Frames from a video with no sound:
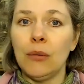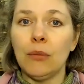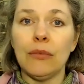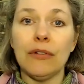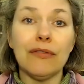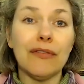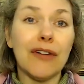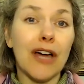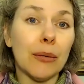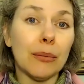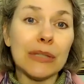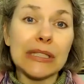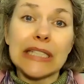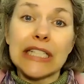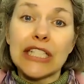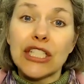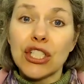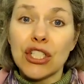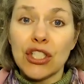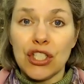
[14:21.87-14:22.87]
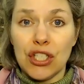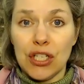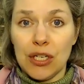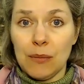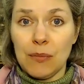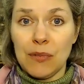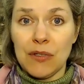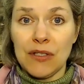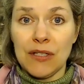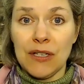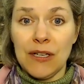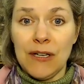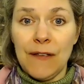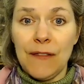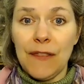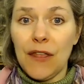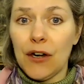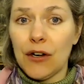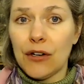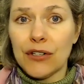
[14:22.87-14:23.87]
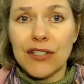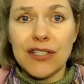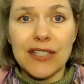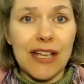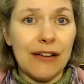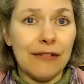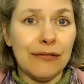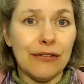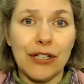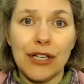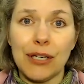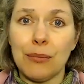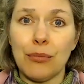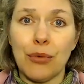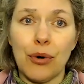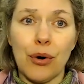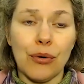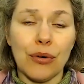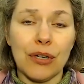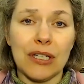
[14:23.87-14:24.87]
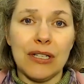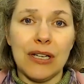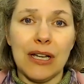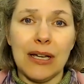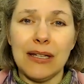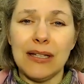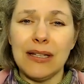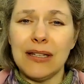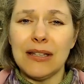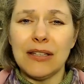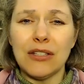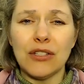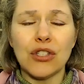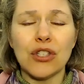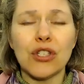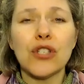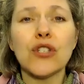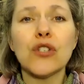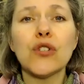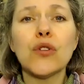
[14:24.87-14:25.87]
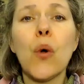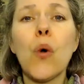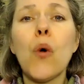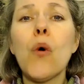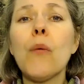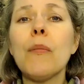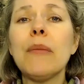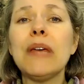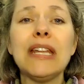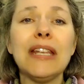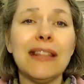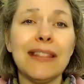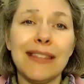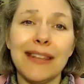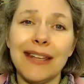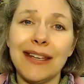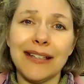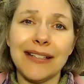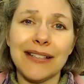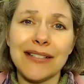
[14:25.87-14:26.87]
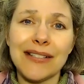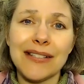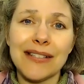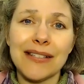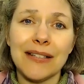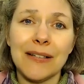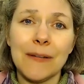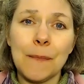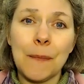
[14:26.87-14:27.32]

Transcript: We've got relationships that are severed and broken. I, there's just so many things.